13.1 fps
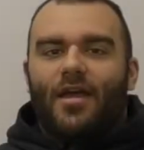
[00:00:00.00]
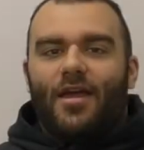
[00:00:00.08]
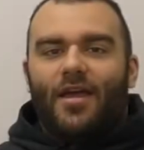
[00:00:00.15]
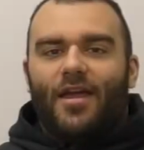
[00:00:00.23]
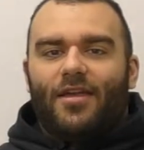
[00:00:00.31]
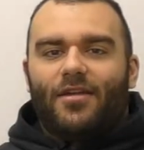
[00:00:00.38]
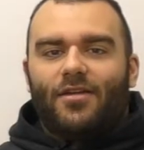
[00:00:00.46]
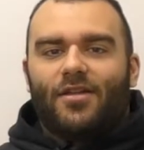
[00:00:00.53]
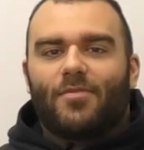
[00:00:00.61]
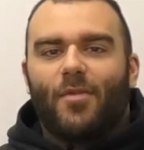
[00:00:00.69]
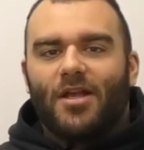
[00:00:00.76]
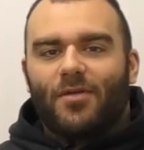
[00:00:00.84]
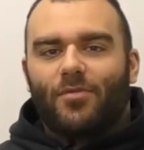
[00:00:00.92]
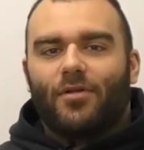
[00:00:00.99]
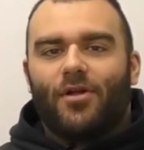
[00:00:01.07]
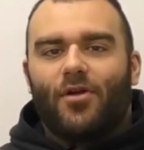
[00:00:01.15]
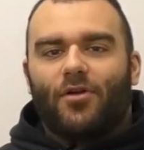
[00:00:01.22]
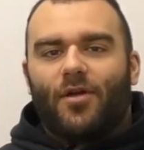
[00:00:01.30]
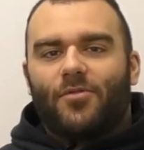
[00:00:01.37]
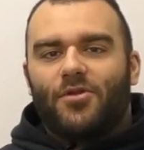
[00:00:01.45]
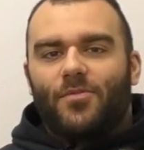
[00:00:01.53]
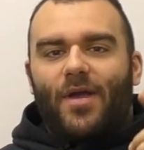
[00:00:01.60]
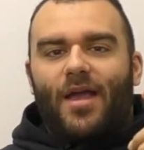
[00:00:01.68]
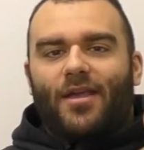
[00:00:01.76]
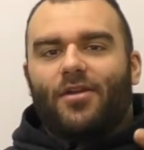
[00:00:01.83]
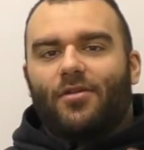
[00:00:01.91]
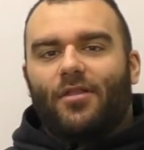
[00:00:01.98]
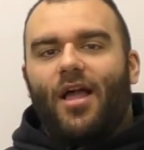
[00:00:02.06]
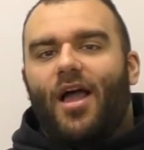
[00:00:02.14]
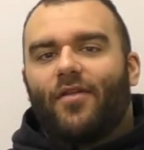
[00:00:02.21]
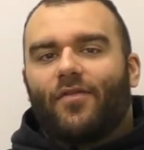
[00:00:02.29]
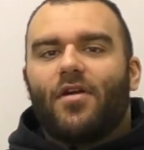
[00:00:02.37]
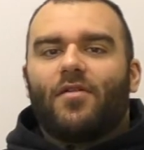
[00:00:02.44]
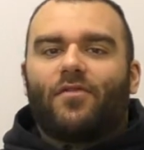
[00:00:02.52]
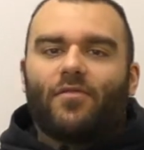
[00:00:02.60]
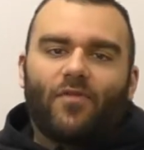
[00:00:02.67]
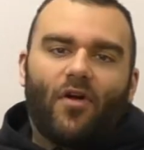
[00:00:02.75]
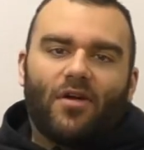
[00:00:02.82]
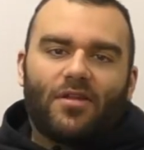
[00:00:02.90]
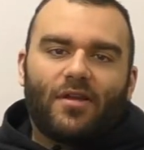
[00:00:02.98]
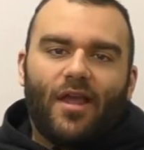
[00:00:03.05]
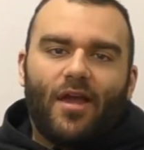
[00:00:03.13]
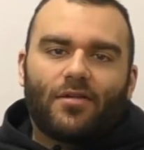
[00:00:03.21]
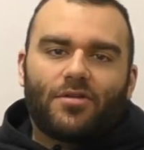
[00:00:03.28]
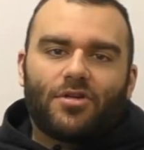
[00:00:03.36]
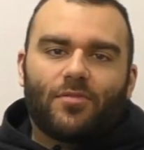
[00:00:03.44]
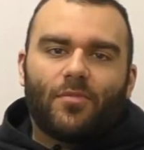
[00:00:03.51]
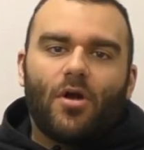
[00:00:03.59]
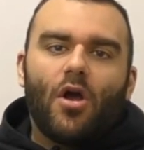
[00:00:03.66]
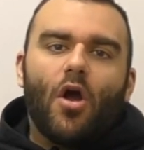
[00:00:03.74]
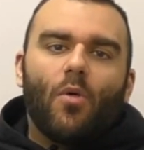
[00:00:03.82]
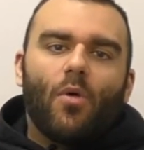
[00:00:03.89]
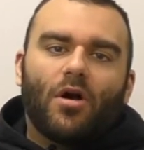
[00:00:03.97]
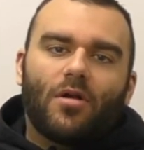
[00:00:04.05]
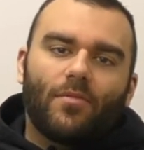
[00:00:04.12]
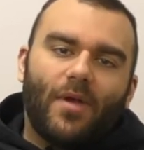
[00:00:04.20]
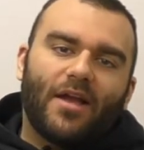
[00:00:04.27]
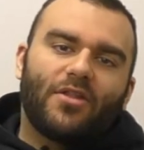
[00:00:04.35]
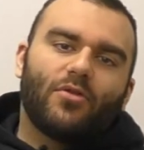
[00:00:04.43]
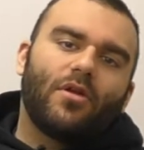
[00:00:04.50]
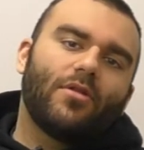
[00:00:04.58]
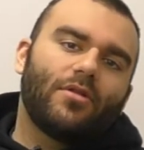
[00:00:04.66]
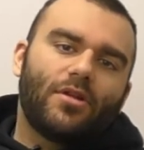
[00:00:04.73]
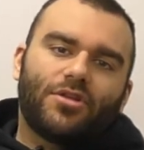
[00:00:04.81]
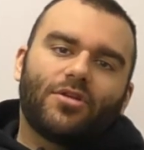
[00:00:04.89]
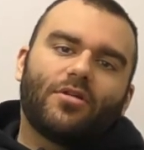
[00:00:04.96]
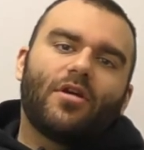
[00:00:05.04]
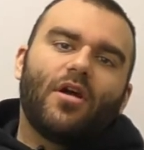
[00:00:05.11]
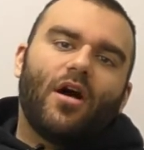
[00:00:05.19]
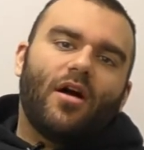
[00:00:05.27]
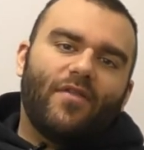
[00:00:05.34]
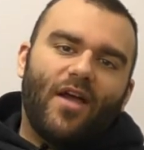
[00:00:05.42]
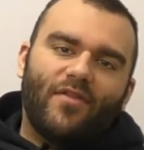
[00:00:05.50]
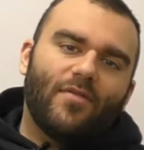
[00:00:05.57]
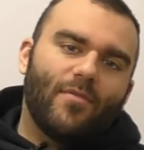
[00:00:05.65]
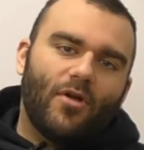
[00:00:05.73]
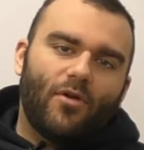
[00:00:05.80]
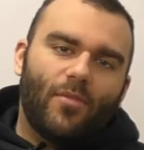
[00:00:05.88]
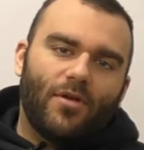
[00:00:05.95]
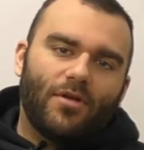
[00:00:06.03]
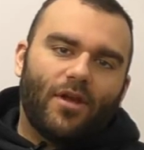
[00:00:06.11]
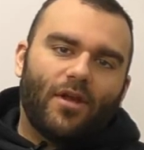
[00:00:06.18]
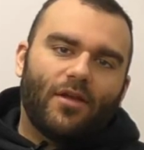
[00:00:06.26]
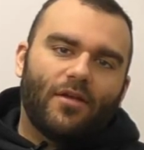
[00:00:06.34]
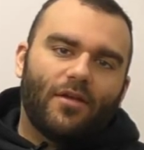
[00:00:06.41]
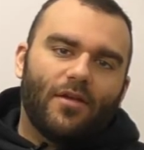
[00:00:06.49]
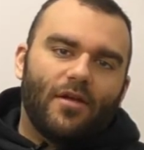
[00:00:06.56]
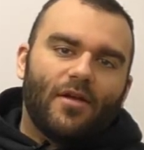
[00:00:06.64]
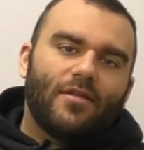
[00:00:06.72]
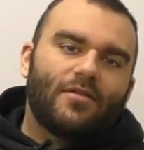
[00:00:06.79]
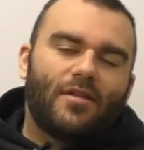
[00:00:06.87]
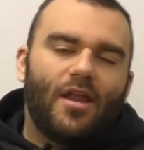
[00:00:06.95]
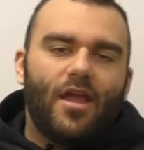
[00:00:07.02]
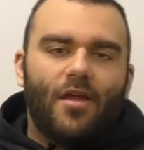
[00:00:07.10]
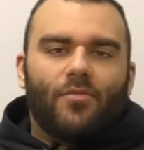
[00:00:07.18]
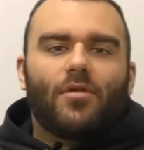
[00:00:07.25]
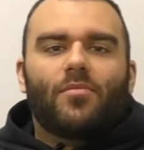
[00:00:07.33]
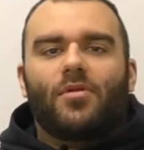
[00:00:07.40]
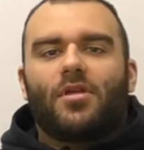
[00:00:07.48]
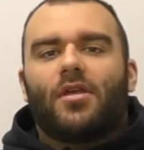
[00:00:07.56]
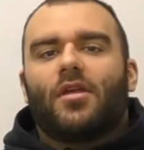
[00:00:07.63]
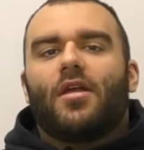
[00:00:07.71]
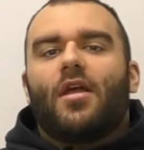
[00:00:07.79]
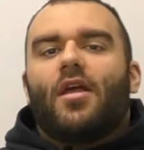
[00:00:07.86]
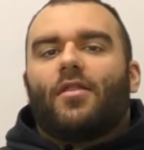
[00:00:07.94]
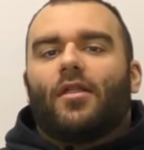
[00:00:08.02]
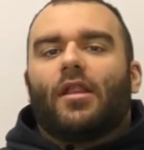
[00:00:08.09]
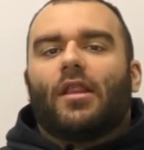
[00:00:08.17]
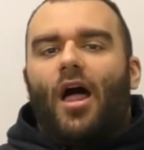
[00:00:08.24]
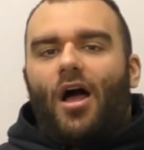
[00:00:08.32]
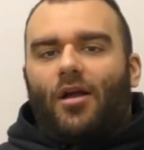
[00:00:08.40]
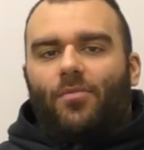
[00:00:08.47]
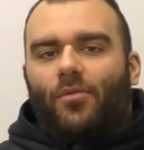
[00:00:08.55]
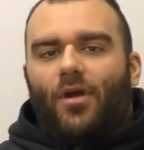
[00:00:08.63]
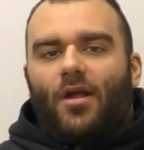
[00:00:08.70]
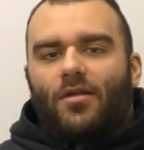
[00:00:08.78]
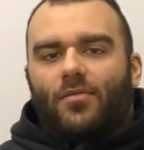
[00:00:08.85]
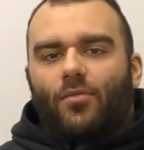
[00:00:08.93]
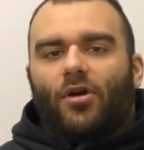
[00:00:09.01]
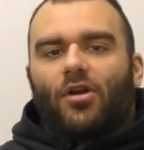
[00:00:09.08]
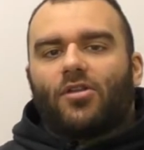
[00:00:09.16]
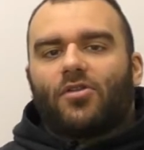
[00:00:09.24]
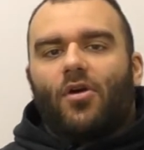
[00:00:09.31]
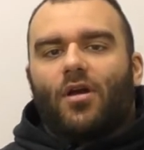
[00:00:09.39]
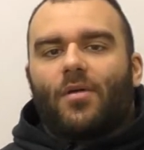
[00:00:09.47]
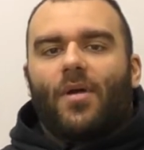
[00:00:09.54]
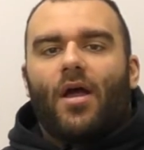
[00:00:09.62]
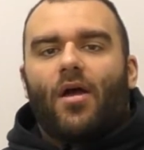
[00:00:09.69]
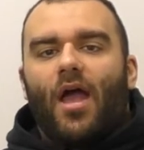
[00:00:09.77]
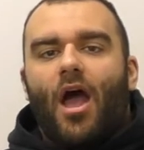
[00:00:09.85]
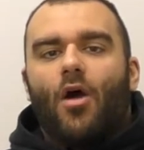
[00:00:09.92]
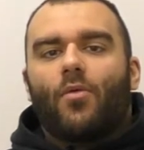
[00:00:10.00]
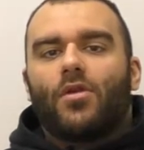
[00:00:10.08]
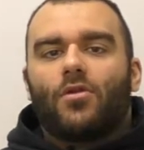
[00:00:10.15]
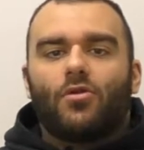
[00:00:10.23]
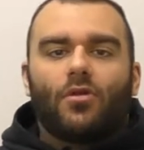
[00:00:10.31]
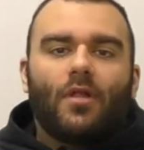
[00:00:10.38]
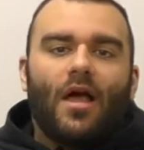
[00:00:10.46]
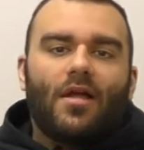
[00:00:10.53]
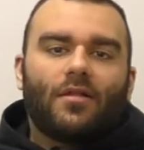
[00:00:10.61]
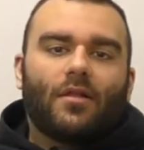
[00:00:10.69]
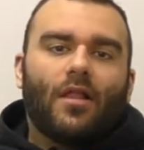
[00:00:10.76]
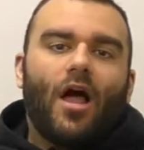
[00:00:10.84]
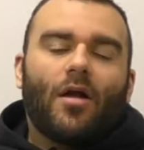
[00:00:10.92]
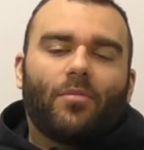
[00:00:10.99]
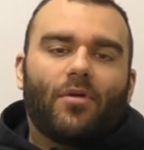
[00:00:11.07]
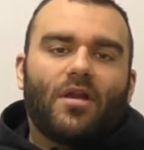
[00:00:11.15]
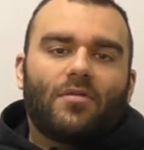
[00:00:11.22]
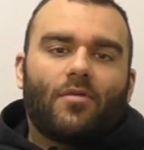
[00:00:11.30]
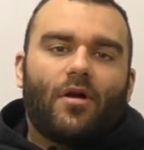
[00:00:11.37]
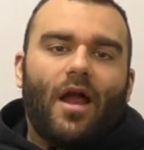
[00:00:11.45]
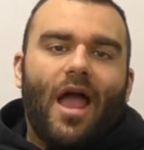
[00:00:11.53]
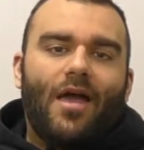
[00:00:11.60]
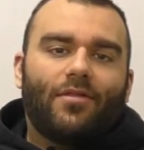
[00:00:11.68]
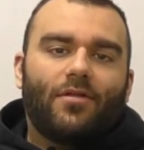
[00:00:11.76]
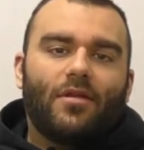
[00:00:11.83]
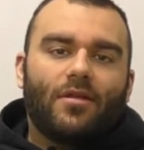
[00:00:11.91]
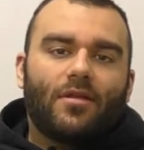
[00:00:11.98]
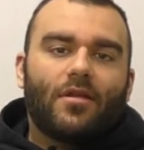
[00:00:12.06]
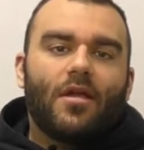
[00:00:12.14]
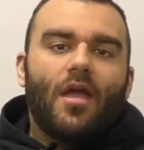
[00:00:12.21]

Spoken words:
Hey, it's Mike Capriglione coming to you back here live from Varsity House Gym. Welcome back to another edition of Heavy Metal Monday. Today I'm going to bring you the log press. We're going to talk about how we utilize the log press with our athletes